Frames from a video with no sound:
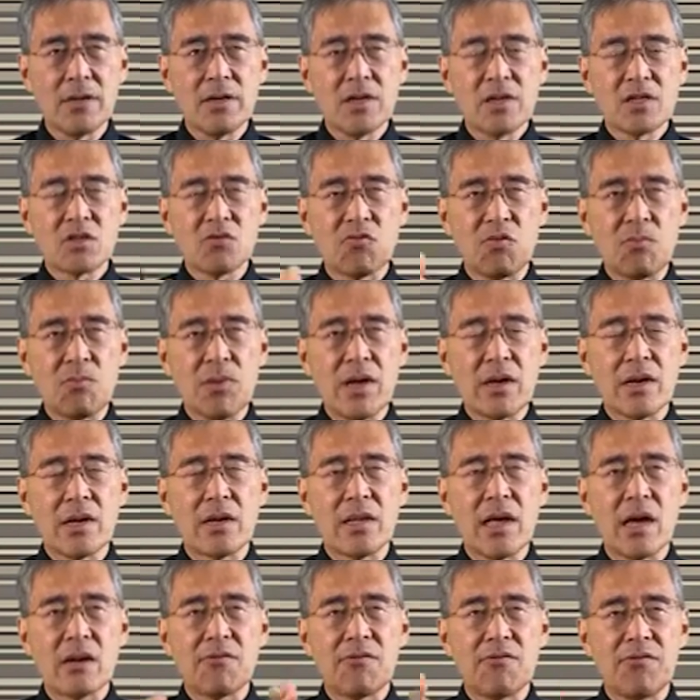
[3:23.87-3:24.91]
So we made a
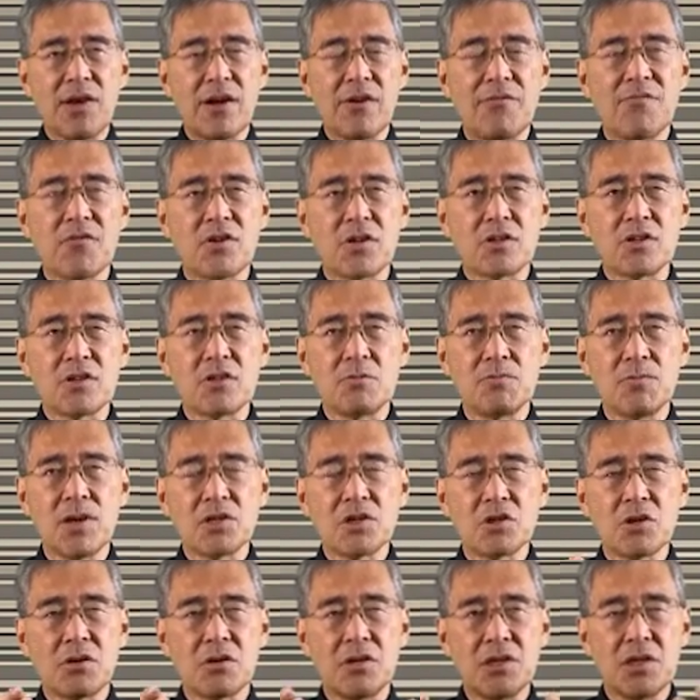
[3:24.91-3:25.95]
lot of effort to make
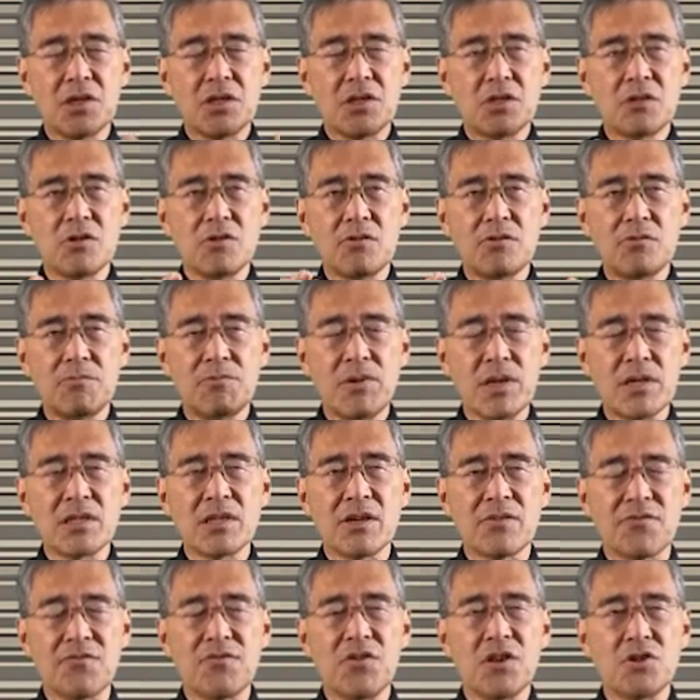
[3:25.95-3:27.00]
sure these 2
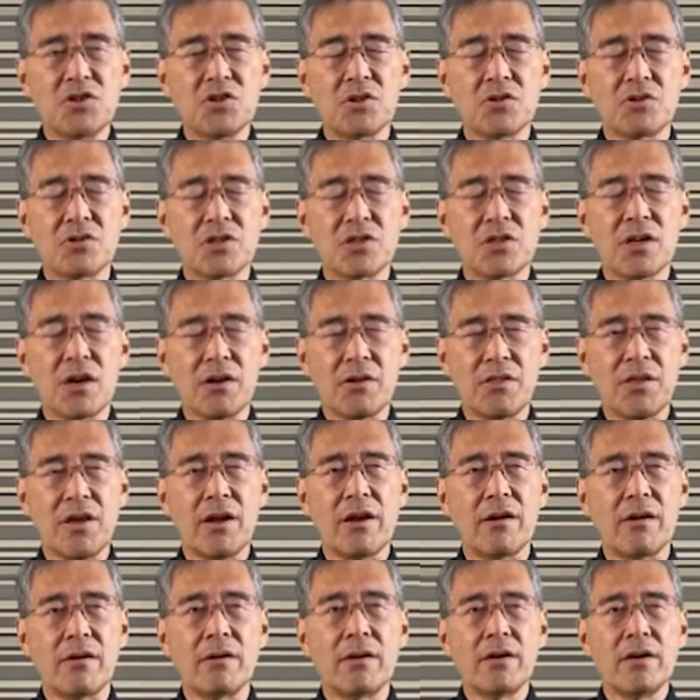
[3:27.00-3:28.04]
basic features are
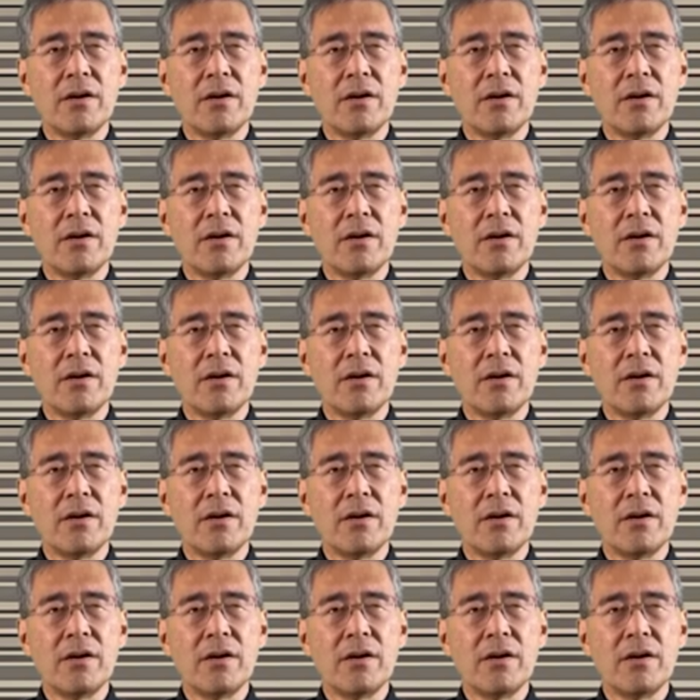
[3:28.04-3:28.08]
there.